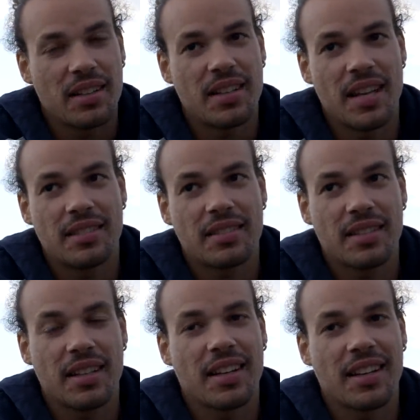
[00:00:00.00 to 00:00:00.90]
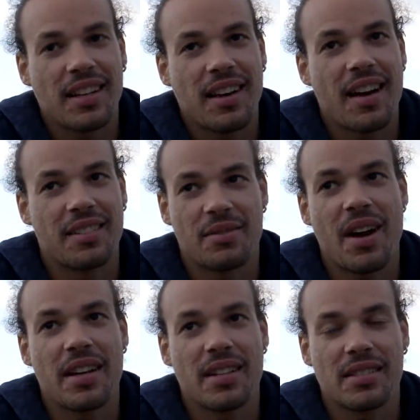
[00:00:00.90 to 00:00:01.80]
that uh, other
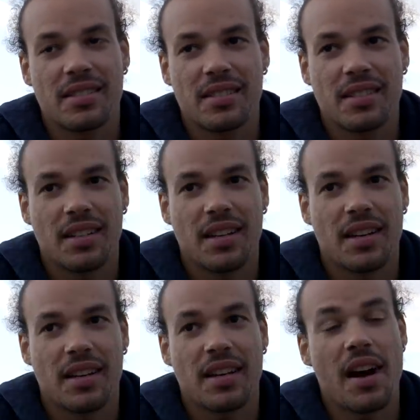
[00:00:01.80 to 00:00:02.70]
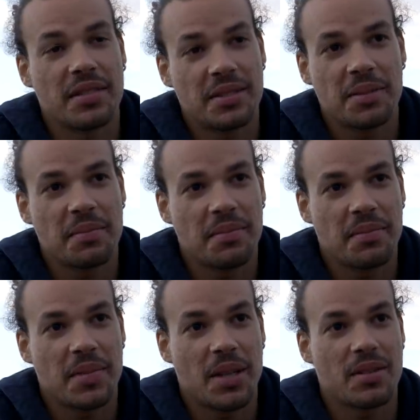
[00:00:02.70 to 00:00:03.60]
riders uh, can't
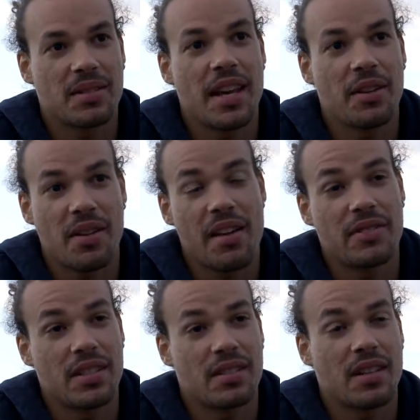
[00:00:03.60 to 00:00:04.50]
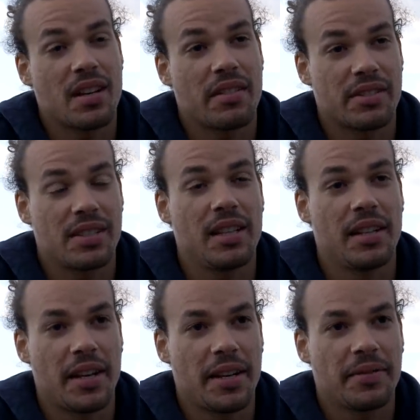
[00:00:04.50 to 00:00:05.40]
because they don't have this uh, facility.